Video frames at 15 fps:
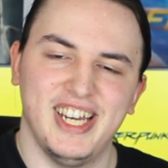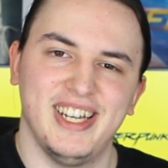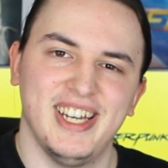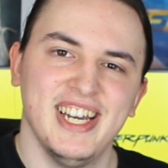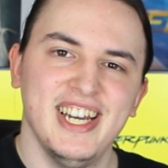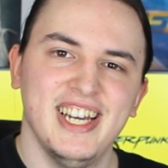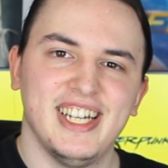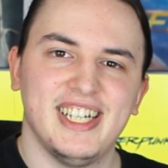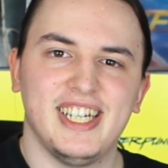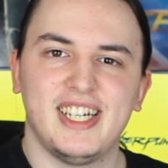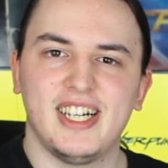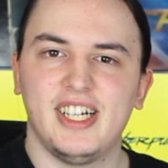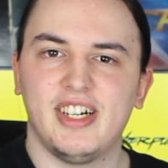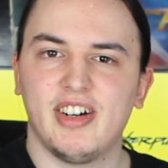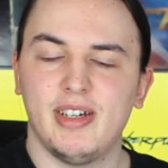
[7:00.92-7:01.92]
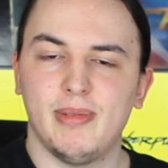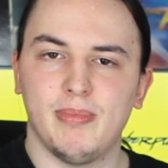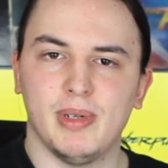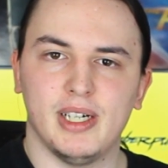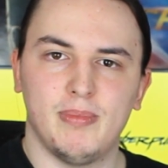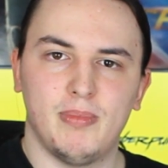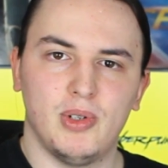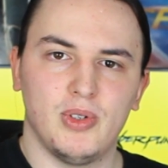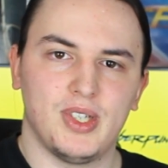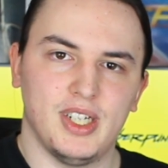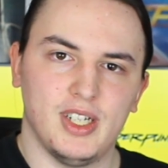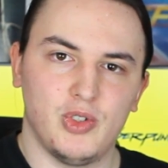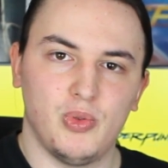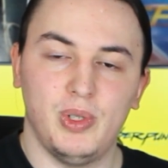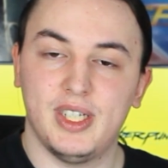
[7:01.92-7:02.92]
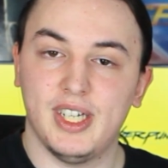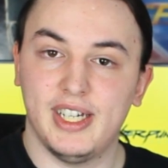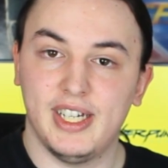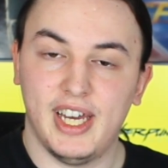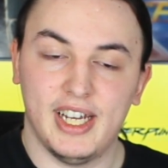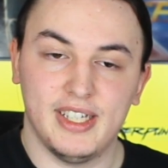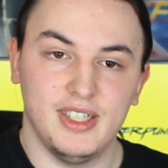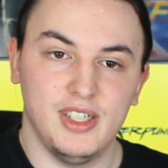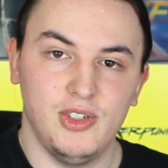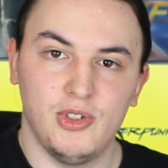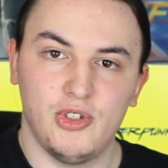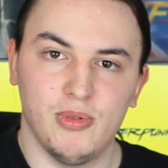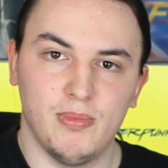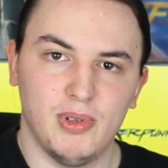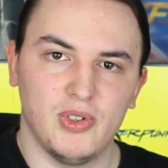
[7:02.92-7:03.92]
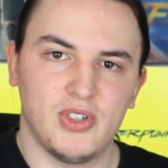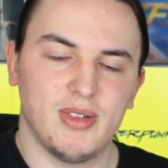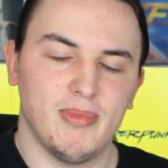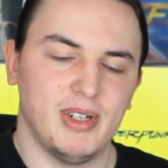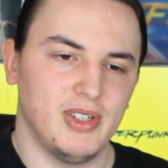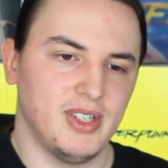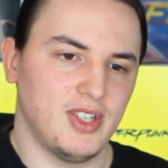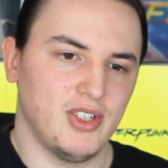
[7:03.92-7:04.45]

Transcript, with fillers: they, they clearly uh, posted a tweet and had a YouTube post about it.